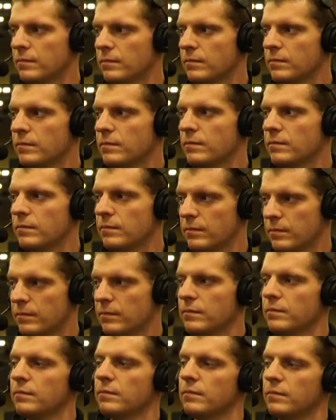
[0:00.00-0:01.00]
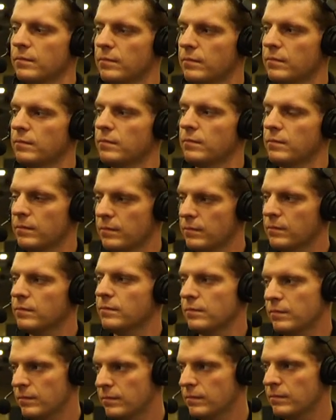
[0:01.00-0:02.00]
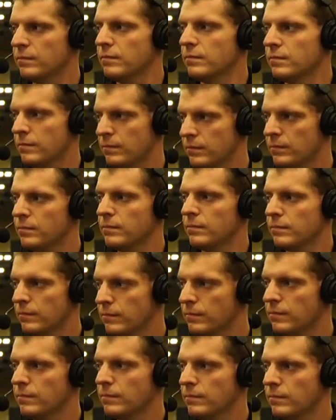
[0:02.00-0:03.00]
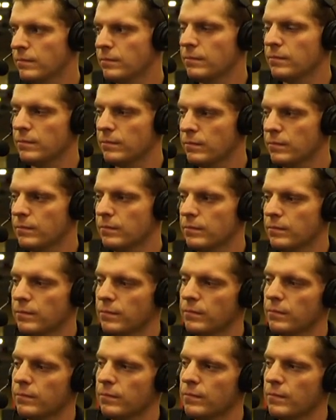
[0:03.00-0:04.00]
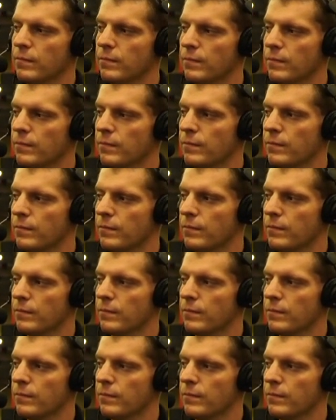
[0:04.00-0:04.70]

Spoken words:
The person shown says nothing.